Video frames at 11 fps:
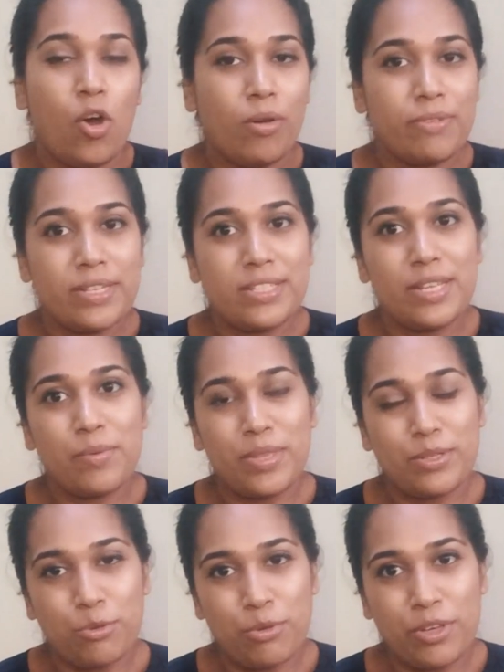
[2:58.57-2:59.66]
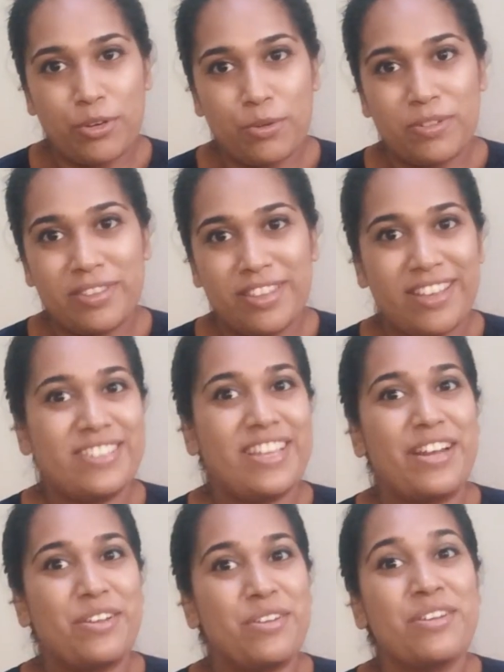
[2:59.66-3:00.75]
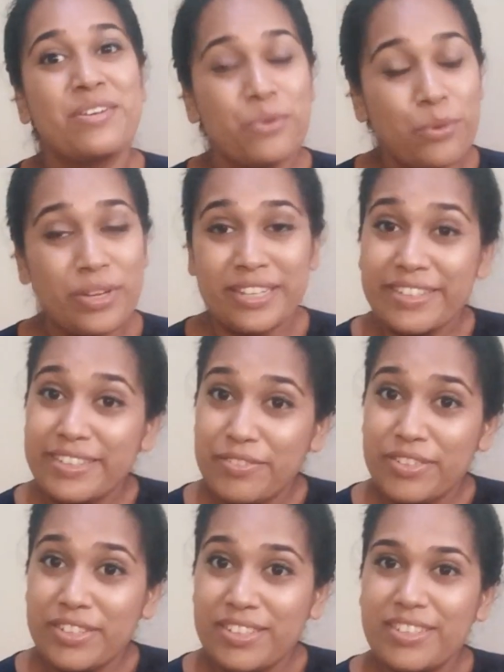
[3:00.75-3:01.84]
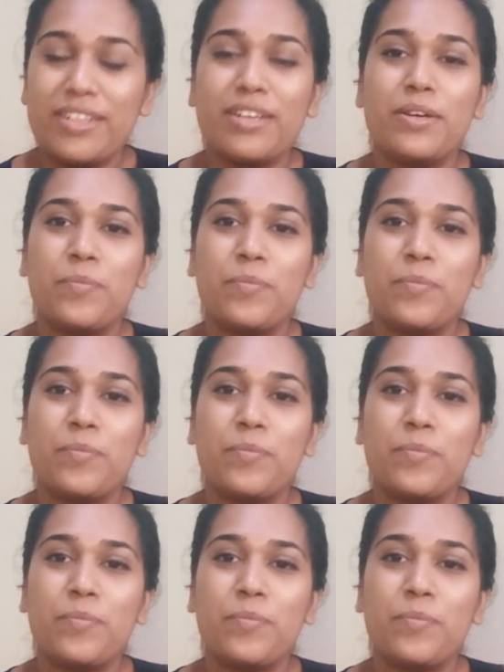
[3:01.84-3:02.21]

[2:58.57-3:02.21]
obviously with a 2-year-old things can go a little different